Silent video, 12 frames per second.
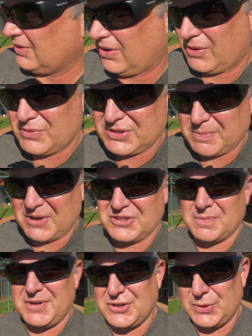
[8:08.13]
I was supposed
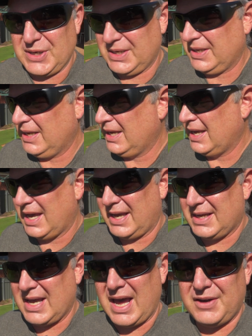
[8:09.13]
to be doing
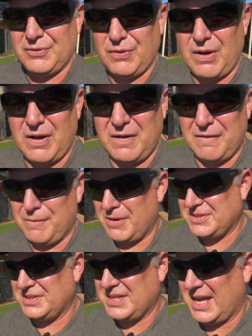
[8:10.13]
a garden grow
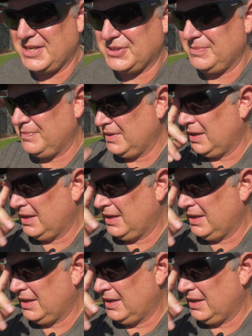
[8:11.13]
presentation,